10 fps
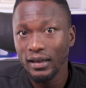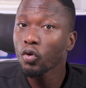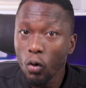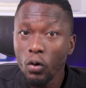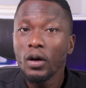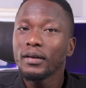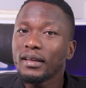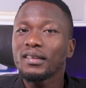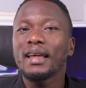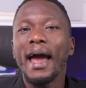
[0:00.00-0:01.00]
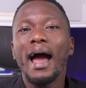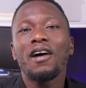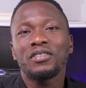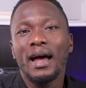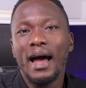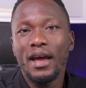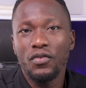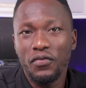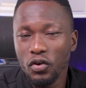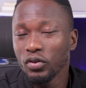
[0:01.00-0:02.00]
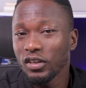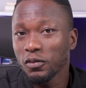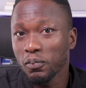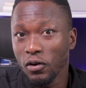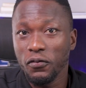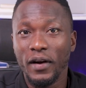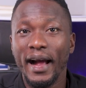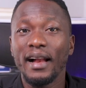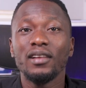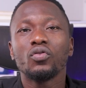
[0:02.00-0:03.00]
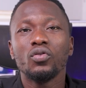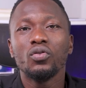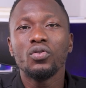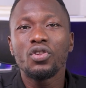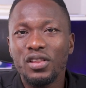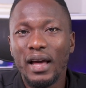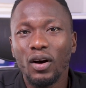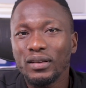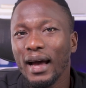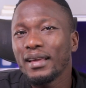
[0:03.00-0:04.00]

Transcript: So this guy, after I reviewed his profile to shout